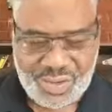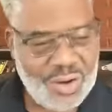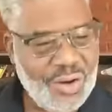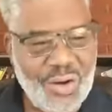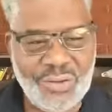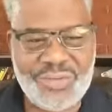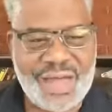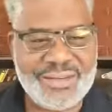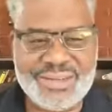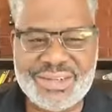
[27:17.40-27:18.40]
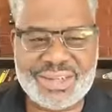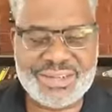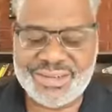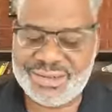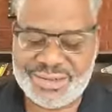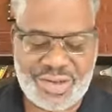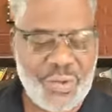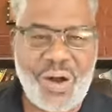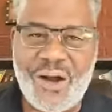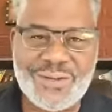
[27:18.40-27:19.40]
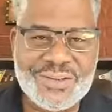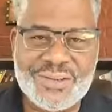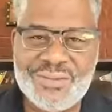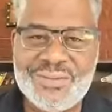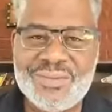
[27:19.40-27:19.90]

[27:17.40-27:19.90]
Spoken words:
Oh, that's just so awesome.